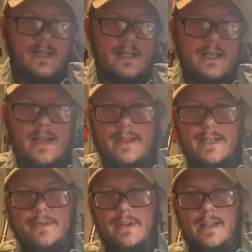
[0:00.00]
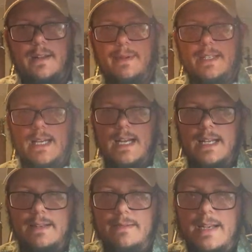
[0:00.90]
Now that's ready to be tied.
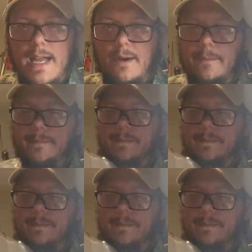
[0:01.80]
Now,